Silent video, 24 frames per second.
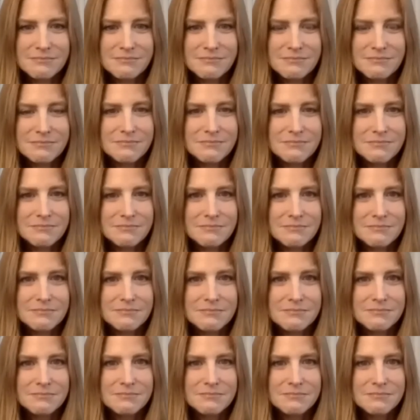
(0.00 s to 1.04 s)

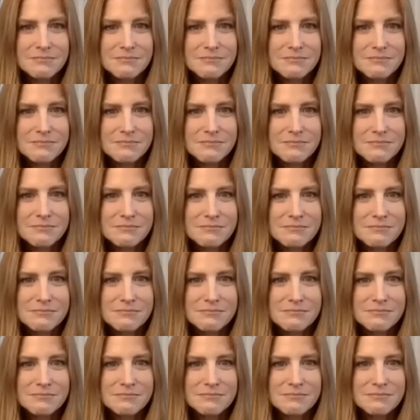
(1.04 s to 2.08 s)

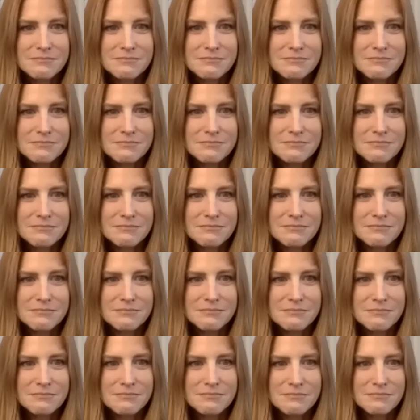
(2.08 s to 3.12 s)

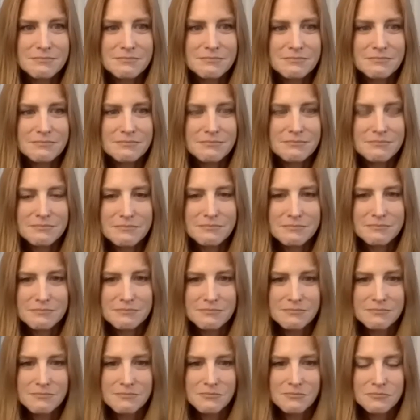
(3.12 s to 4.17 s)

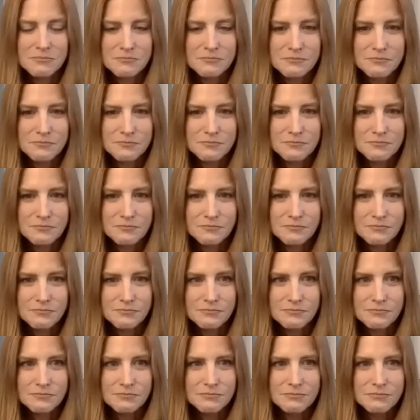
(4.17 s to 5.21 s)

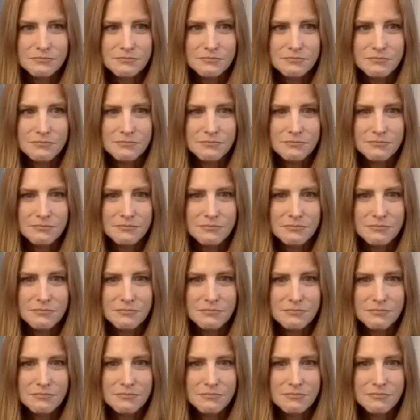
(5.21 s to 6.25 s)

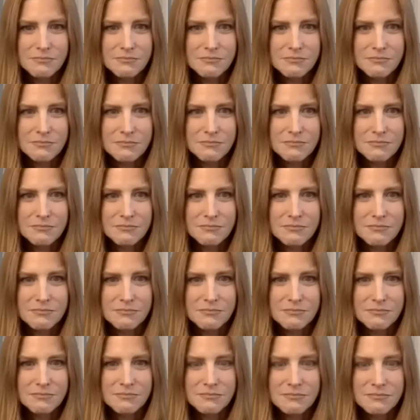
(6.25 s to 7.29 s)

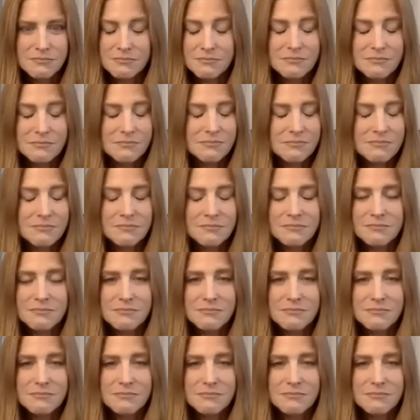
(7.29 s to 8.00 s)
[no speech]